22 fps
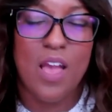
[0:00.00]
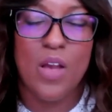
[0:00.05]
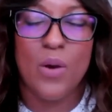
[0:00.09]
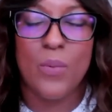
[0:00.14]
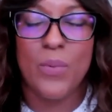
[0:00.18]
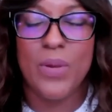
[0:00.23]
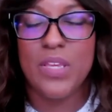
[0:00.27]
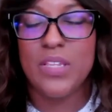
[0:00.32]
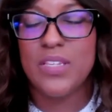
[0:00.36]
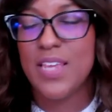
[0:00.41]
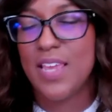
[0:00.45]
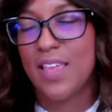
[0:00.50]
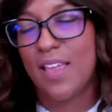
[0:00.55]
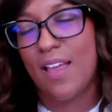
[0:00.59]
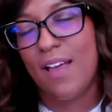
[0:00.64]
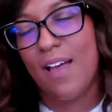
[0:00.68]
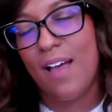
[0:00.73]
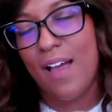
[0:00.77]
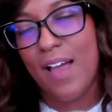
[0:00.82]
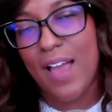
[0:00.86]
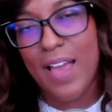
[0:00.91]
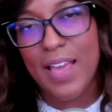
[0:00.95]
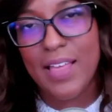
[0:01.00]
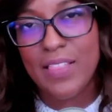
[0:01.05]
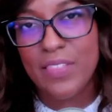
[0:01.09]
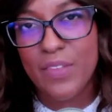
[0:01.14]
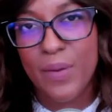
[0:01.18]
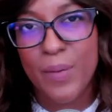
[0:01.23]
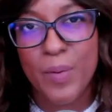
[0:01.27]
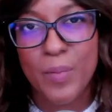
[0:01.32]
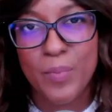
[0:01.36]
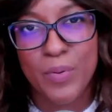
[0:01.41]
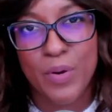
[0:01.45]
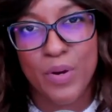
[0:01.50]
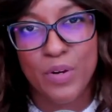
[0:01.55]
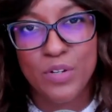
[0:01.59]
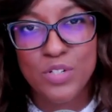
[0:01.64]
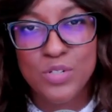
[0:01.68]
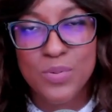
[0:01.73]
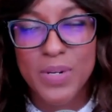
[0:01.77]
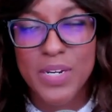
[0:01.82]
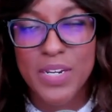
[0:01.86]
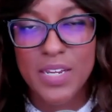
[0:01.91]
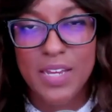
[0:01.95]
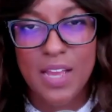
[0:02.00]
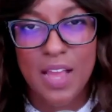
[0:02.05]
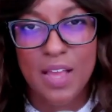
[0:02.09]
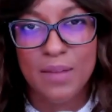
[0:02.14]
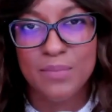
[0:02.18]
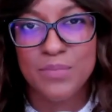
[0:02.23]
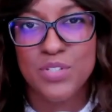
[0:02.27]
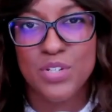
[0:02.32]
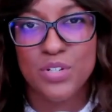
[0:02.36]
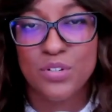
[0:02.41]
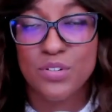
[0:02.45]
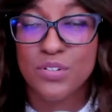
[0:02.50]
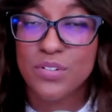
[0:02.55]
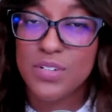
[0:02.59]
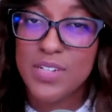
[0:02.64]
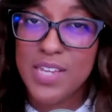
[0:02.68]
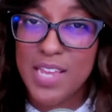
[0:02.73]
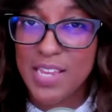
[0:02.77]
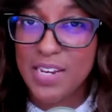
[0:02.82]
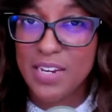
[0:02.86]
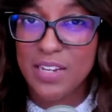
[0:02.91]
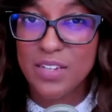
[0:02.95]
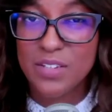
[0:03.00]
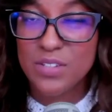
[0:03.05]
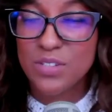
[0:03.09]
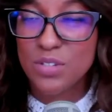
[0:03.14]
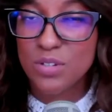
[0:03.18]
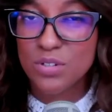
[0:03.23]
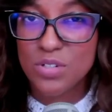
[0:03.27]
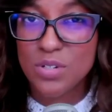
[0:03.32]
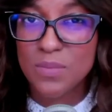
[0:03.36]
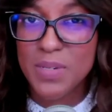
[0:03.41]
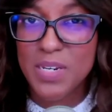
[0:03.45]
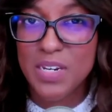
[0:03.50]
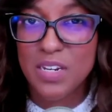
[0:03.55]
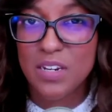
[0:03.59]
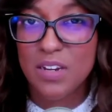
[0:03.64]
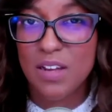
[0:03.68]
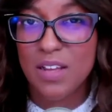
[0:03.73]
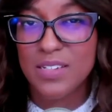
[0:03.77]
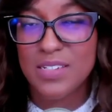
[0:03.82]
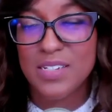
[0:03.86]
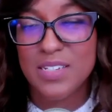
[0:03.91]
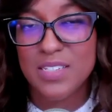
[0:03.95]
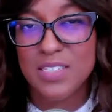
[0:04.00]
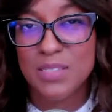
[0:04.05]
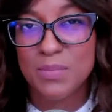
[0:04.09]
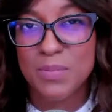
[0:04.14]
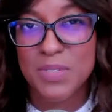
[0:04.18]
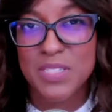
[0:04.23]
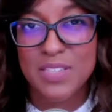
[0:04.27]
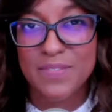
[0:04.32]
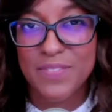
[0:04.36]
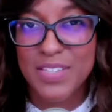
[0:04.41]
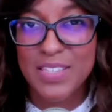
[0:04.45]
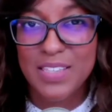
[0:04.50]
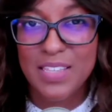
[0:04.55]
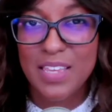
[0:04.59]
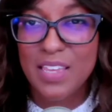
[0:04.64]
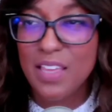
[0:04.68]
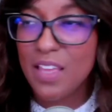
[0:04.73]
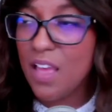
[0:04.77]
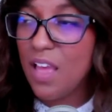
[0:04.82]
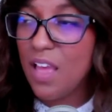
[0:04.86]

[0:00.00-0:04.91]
We take a high-low approach when it comes to creating social media content specifically.